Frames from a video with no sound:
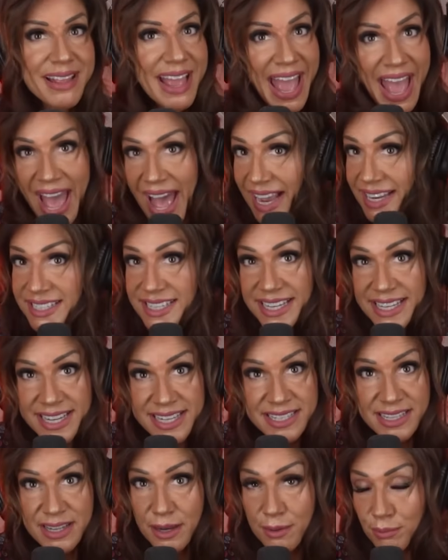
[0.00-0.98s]
acting
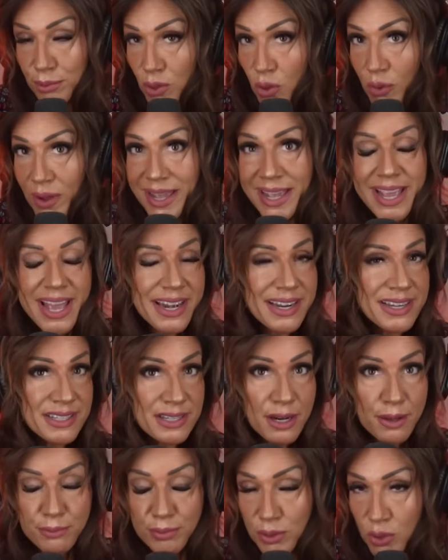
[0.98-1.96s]
as an employee and as
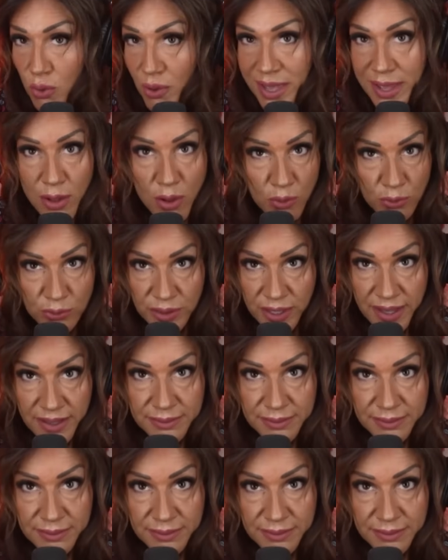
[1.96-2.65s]
an employee only.